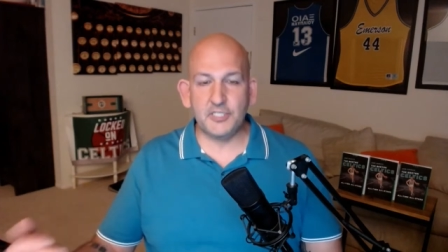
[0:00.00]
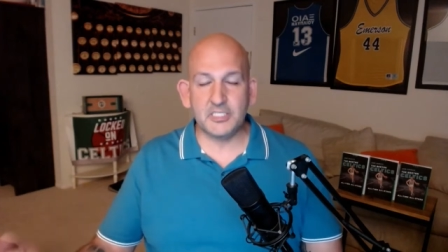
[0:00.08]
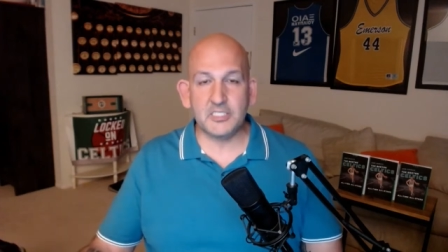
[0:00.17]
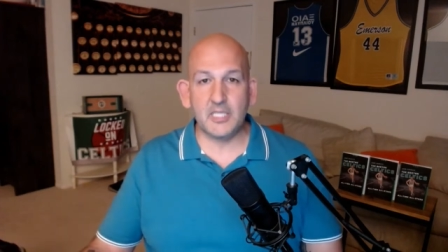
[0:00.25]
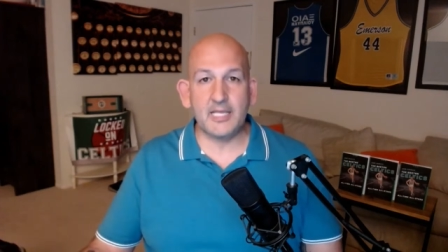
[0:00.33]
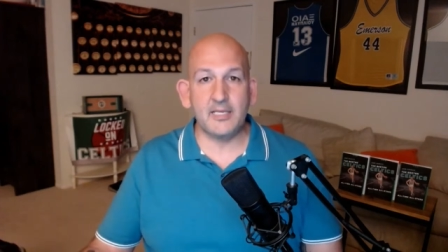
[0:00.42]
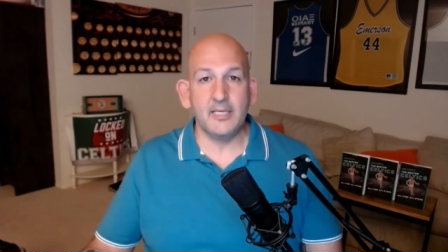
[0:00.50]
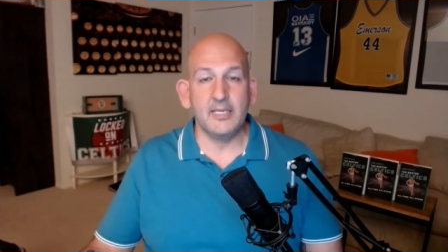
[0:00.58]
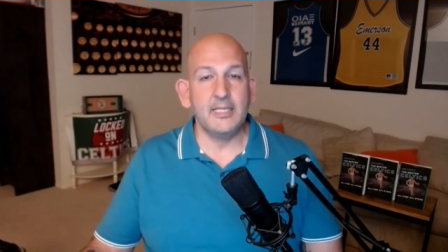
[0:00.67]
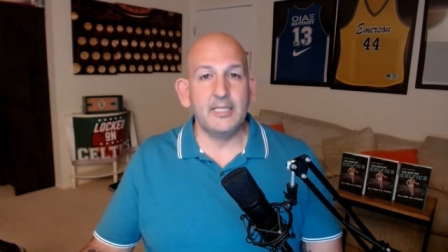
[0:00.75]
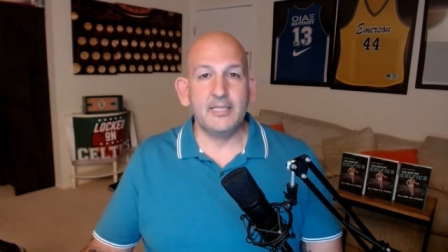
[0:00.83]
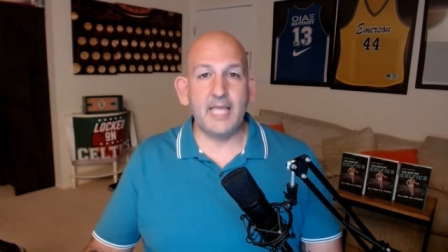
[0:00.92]
just like
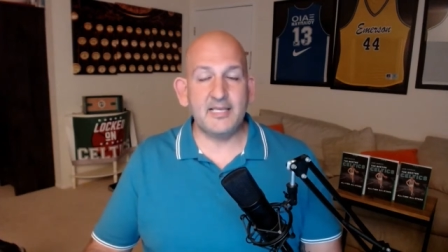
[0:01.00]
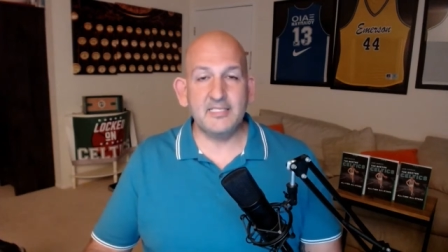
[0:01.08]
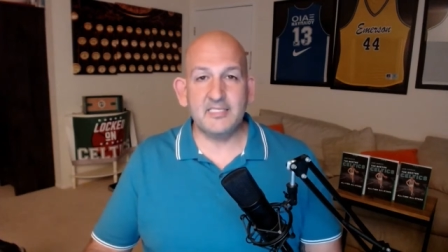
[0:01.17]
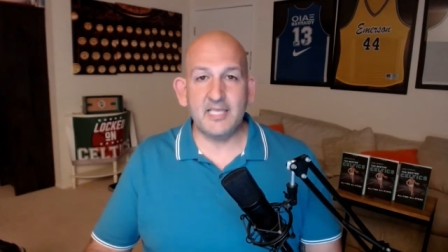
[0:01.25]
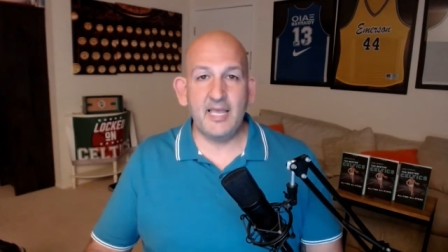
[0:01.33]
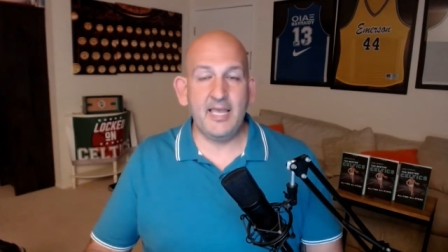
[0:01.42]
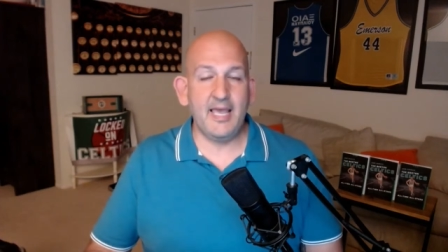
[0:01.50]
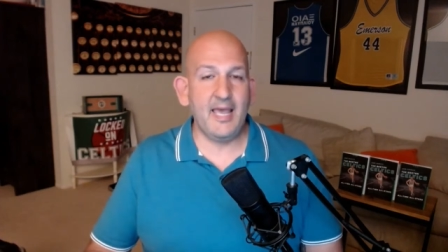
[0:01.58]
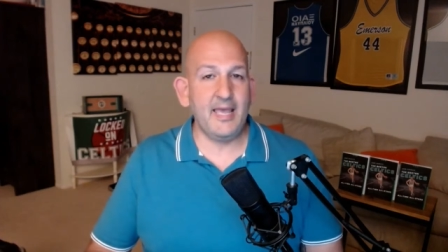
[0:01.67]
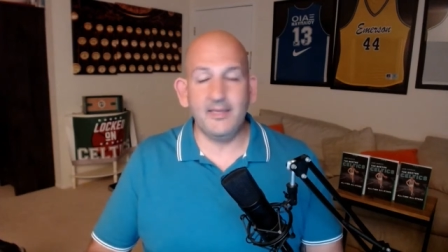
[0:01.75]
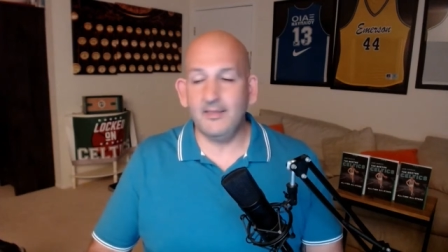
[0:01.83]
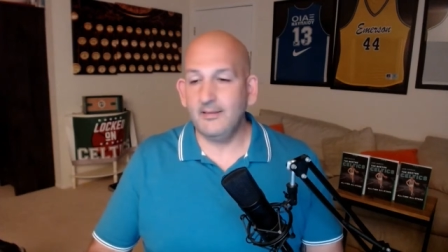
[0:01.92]
they can say,
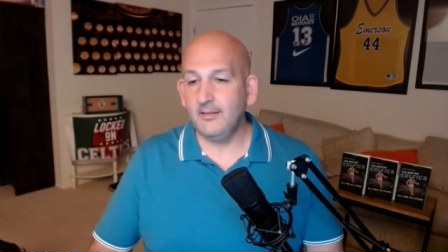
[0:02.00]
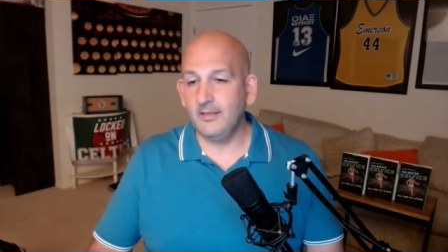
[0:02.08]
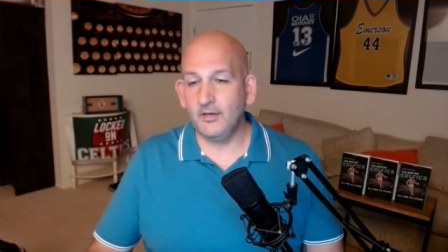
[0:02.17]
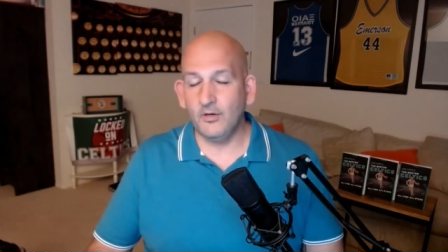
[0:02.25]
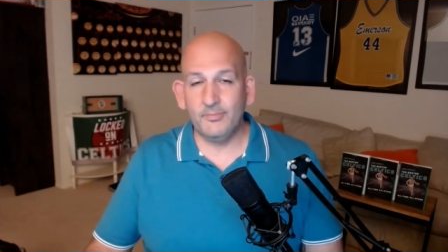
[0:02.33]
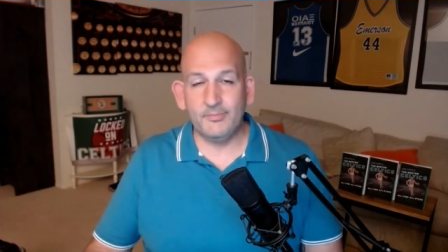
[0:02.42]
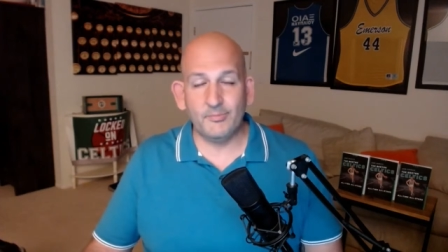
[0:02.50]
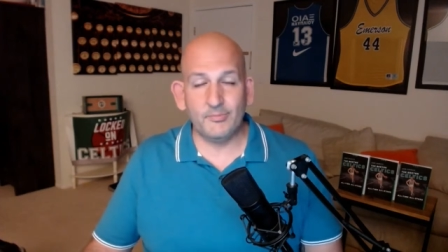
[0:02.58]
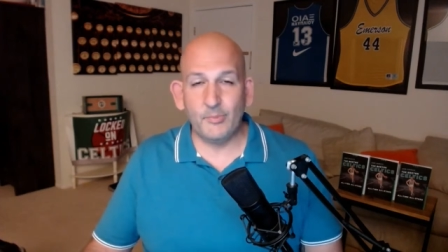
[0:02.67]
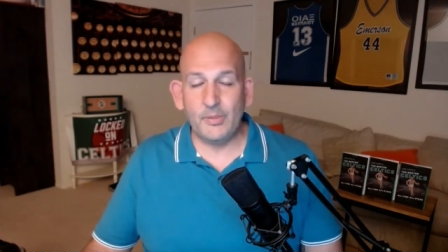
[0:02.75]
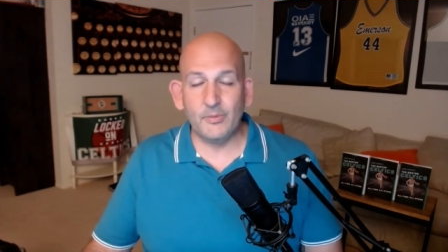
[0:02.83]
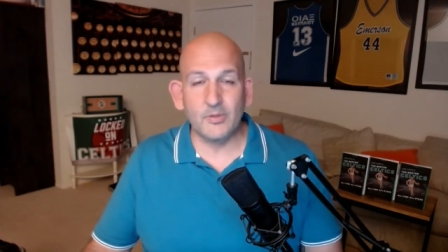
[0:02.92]
hey, you know,
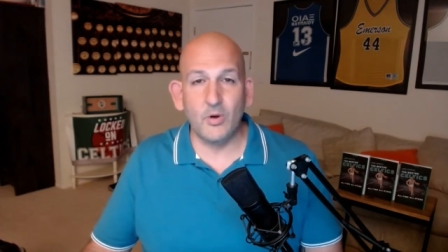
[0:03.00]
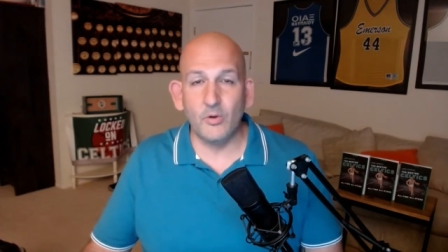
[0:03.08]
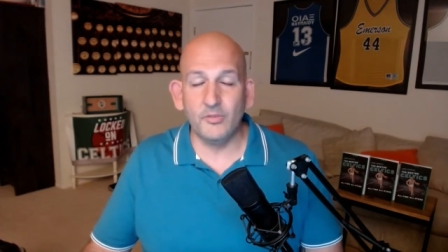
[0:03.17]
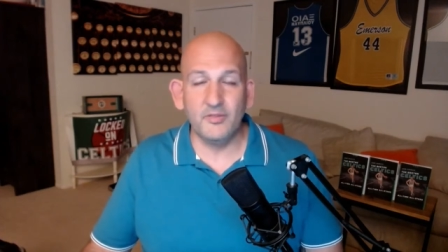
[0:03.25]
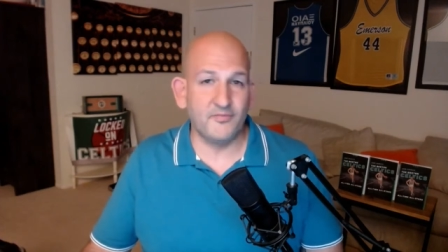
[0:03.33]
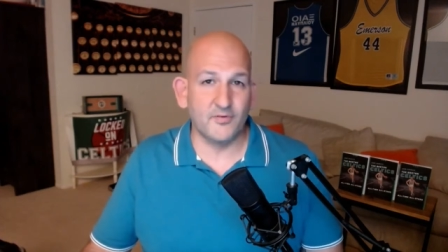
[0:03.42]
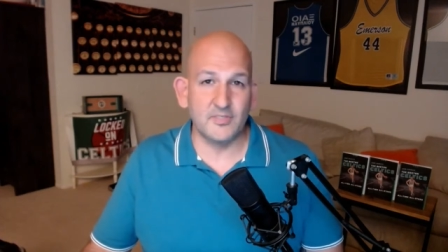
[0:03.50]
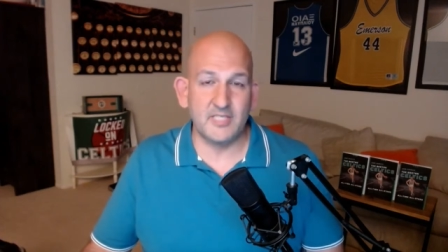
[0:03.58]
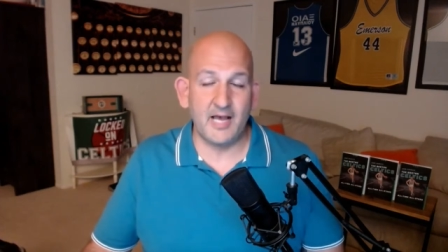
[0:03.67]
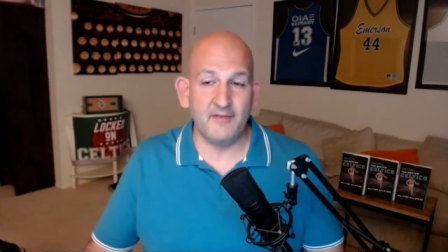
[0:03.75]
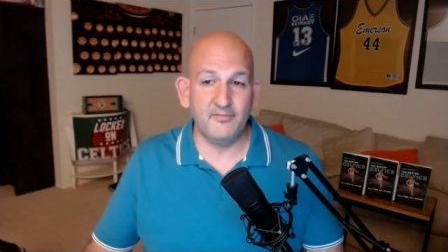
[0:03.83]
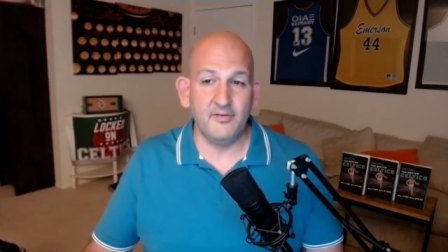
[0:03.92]
we were cold in the first
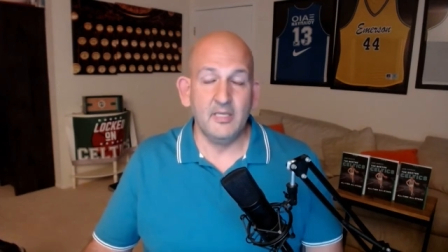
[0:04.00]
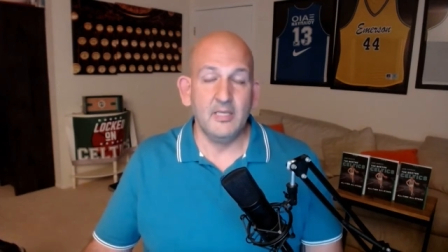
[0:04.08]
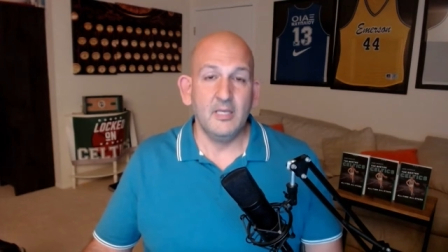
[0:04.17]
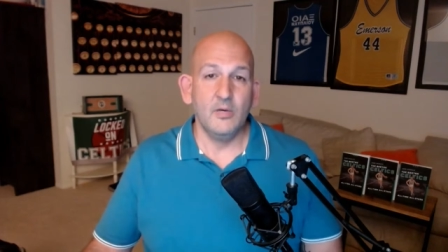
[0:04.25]
half.